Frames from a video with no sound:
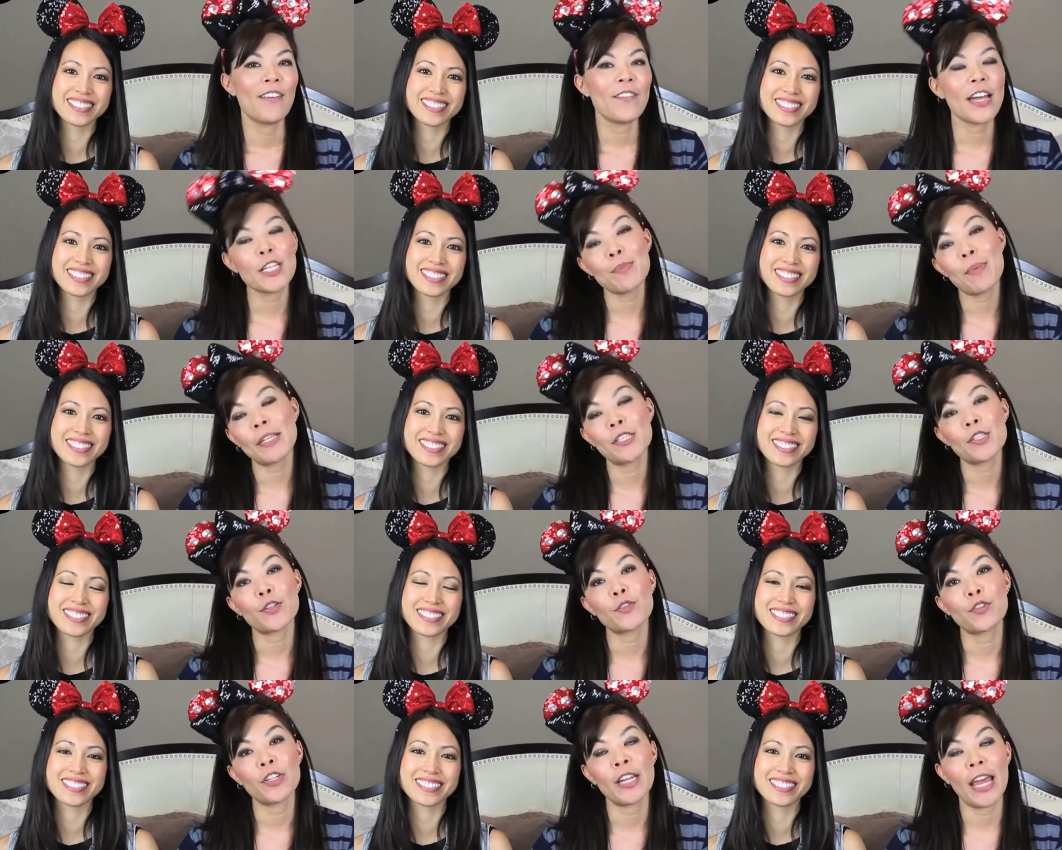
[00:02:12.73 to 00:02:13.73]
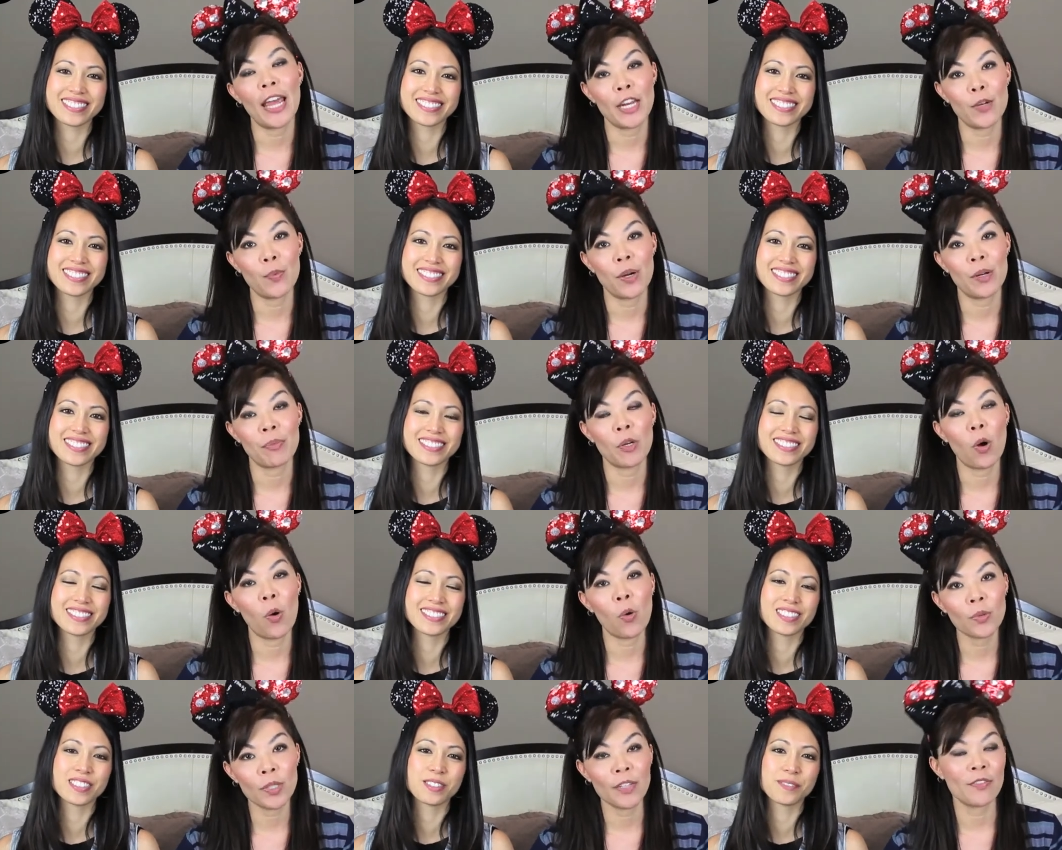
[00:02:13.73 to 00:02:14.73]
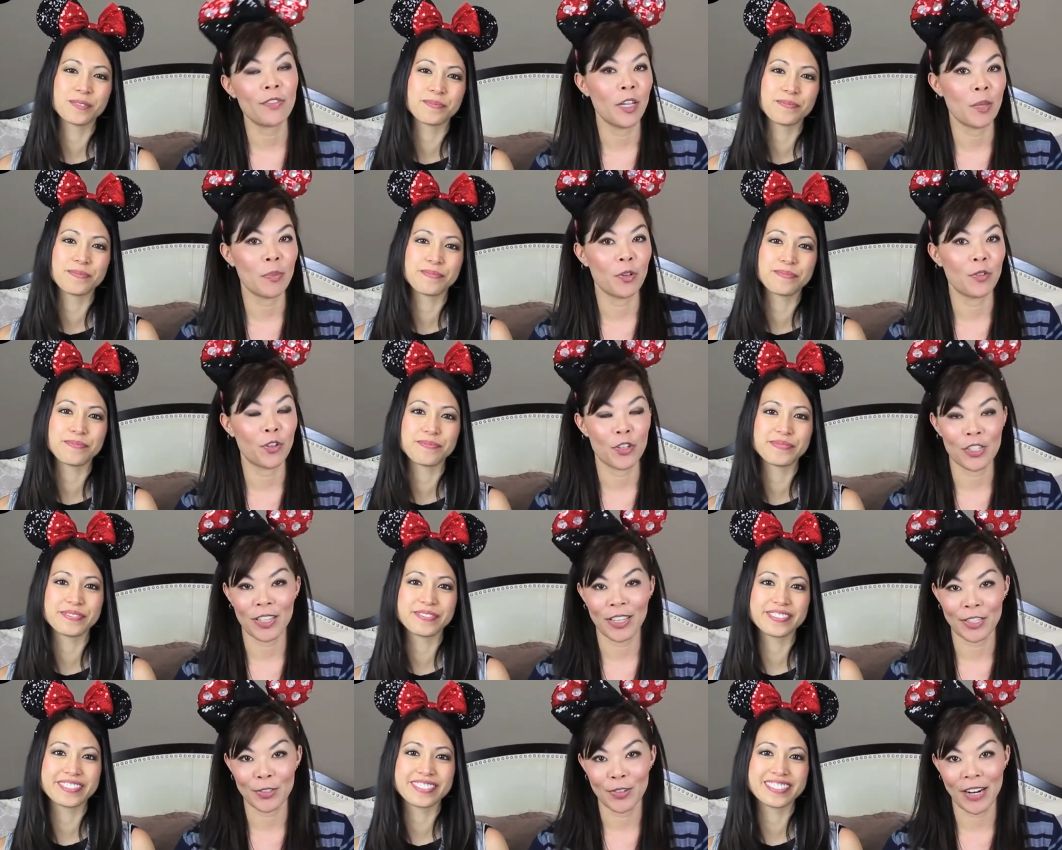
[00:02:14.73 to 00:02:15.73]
Speaker 1: Fast Passes are free to anyone but only available for select